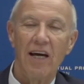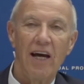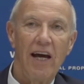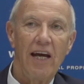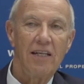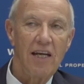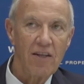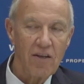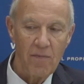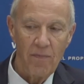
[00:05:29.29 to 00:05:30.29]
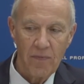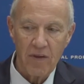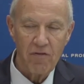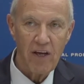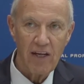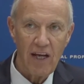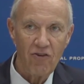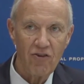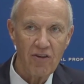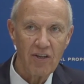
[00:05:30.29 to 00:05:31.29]
And the other
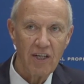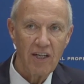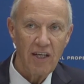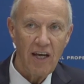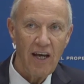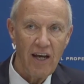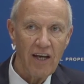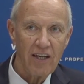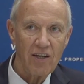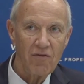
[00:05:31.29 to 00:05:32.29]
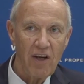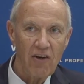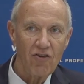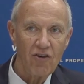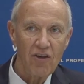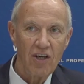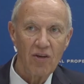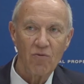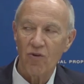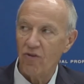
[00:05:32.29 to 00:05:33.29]
foundation convention
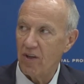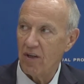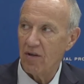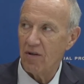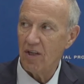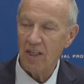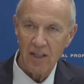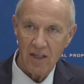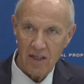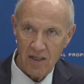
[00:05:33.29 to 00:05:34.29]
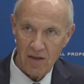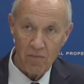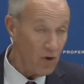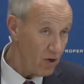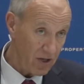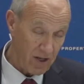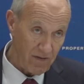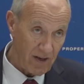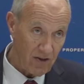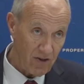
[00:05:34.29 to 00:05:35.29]
was the Bern
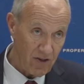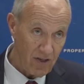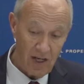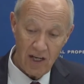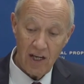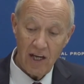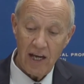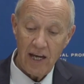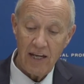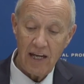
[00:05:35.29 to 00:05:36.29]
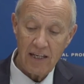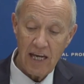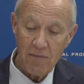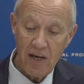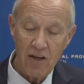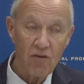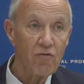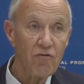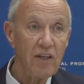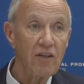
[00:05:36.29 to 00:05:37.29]
Convention, and that came out of
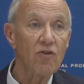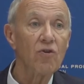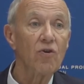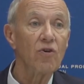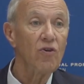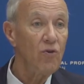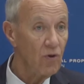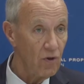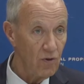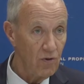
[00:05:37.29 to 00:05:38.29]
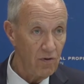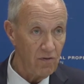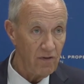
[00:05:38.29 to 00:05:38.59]
Victor Hugo,